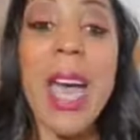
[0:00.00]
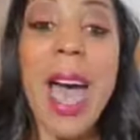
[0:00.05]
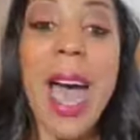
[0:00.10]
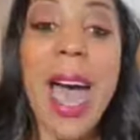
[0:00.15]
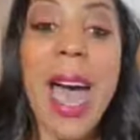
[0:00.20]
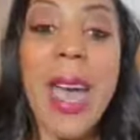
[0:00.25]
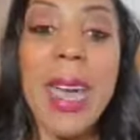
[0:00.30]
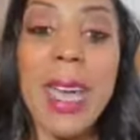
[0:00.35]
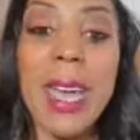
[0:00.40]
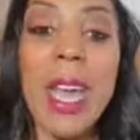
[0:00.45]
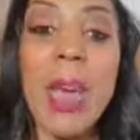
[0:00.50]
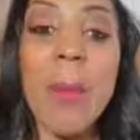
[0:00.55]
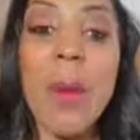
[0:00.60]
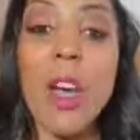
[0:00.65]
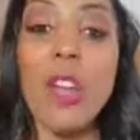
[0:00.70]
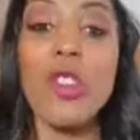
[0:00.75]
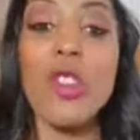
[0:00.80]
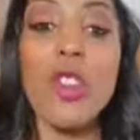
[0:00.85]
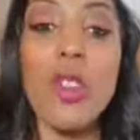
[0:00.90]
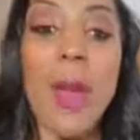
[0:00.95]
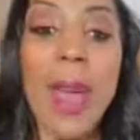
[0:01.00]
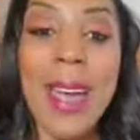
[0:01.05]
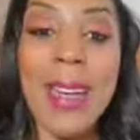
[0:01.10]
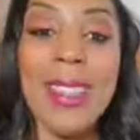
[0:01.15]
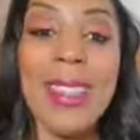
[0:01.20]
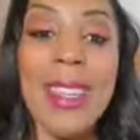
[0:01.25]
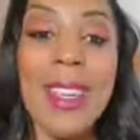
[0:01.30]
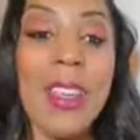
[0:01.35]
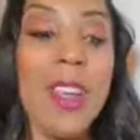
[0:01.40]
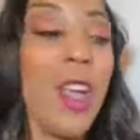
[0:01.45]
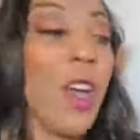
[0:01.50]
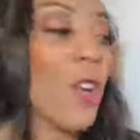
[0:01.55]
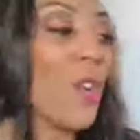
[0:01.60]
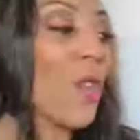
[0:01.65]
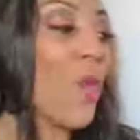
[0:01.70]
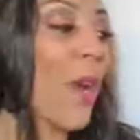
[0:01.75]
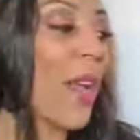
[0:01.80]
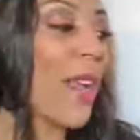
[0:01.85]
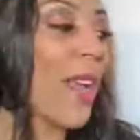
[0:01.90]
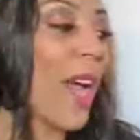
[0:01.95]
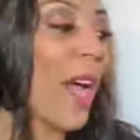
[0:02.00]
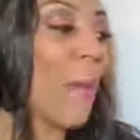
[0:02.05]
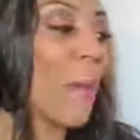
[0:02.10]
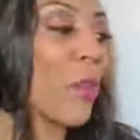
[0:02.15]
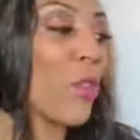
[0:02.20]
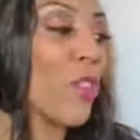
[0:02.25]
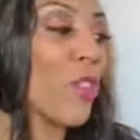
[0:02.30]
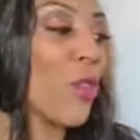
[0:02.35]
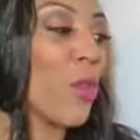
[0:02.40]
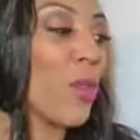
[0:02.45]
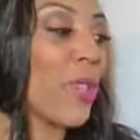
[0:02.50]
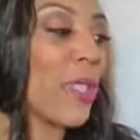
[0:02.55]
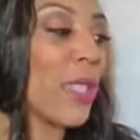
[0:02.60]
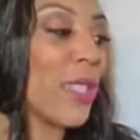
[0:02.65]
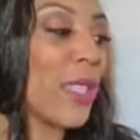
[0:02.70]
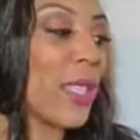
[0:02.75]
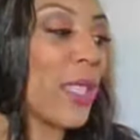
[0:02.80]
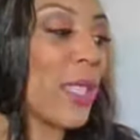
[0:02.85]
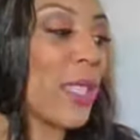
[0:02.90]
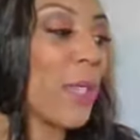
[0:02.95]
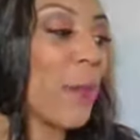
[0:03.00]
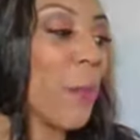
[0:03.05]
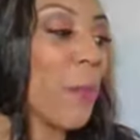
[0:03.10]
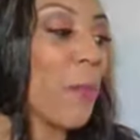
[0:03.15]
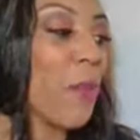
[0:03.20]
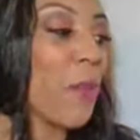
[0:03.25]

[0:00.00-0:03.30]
I am attracting great opportunities.